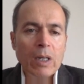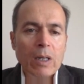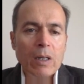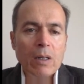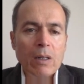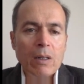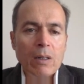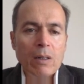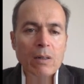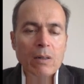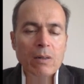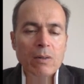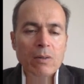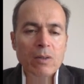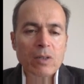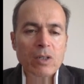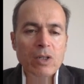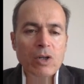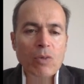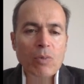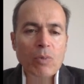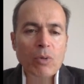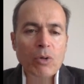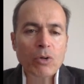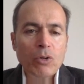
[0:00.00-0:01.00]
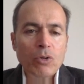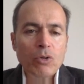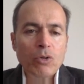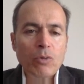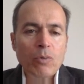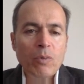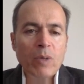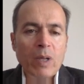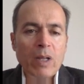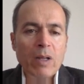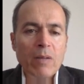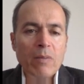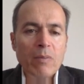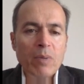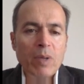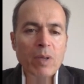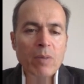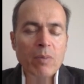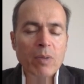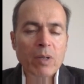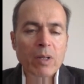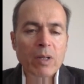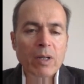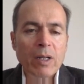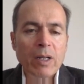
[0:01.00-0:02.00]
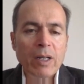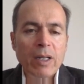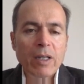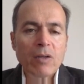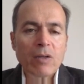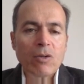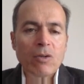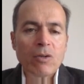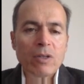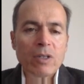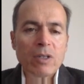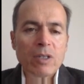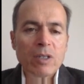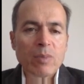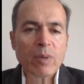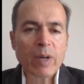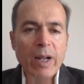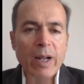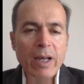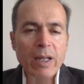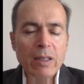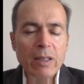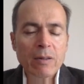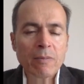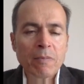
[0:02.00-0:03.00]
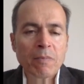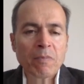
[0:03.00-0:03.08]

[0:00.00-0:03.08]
0.2 million people clicked on this bread.